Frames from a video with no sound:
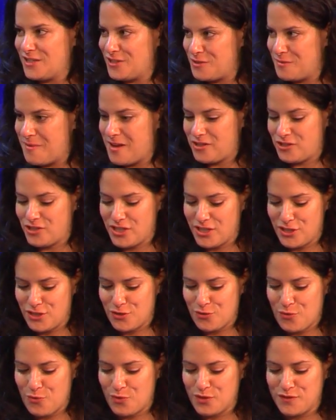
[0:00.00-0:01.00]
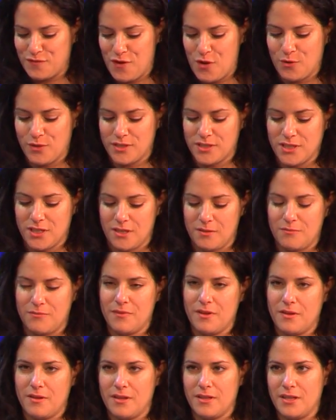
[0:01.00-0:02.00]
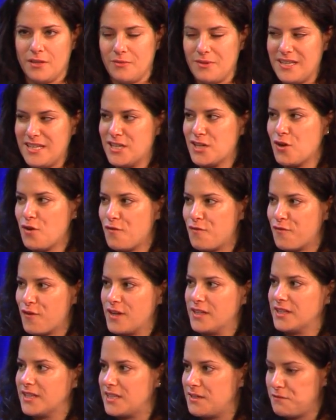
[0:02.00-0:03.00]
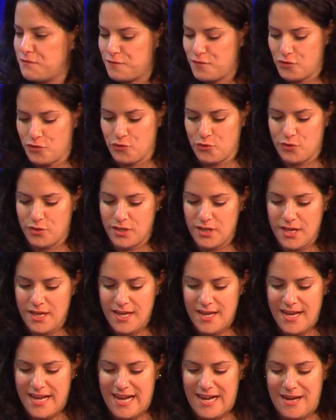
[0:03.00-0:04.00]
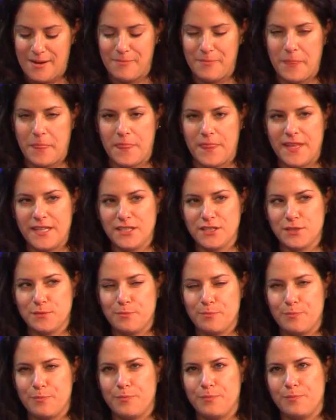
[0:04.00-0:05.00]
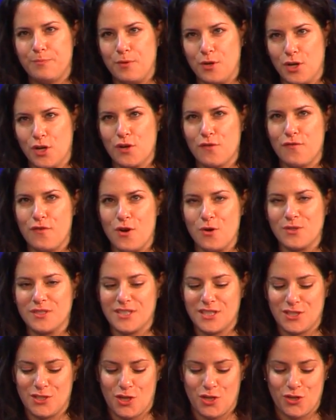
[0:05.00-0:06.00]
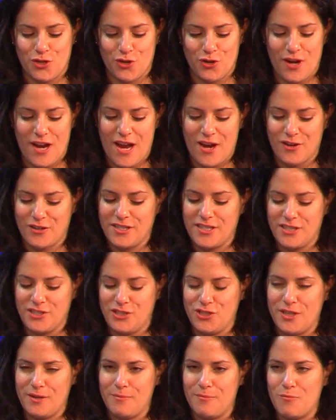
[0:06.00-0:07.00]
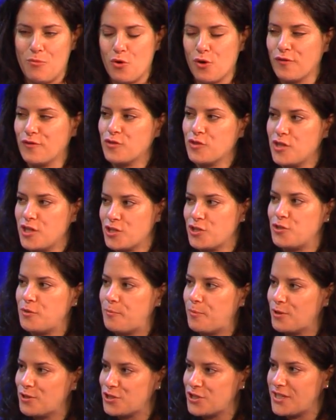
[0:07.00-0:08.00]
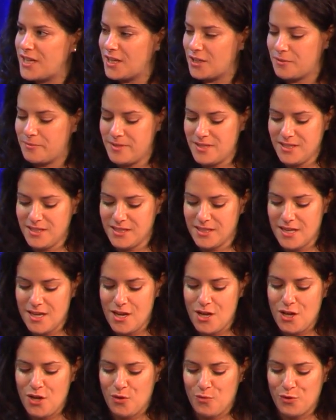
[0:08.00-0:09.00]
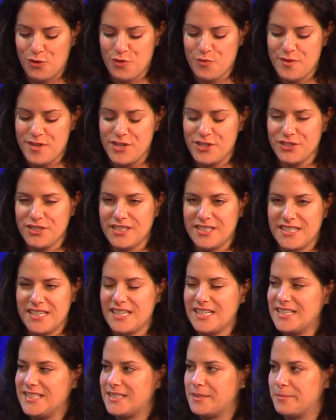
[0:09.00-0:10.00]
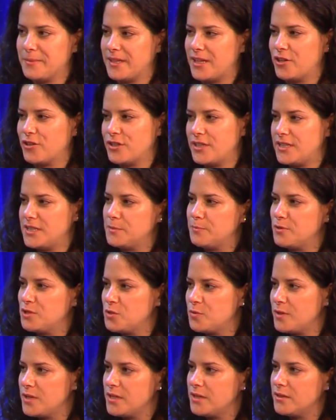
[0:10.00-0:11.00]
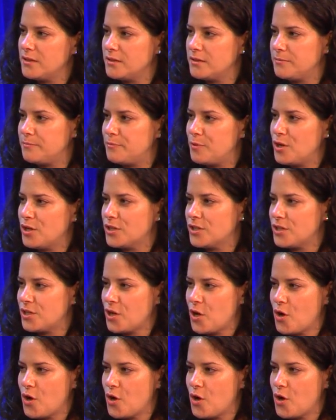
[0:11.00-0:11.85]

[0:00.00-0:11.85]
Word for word: as you mentioned, was focused on you know, eco-friendly food. Um, this book focuses on your heritage and more of traditional Persian elements. Will the readers see any similarities between the book